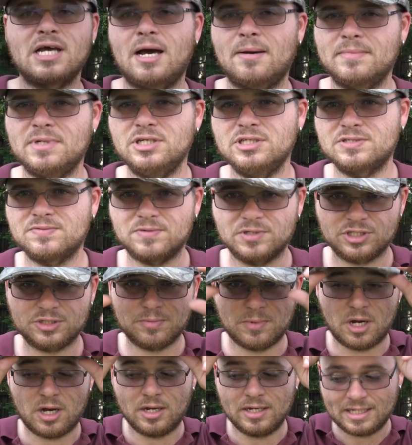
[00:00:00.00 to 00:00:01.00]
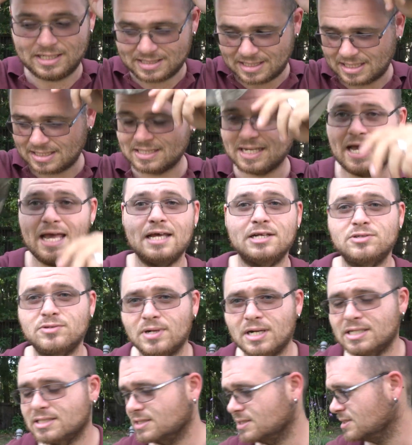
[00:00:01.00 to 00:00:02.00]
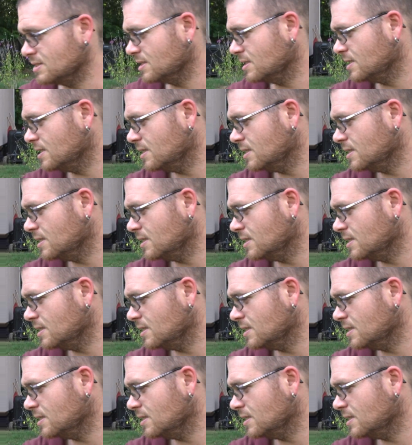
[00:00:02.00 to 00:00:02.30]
common use for shemagh is as a headdress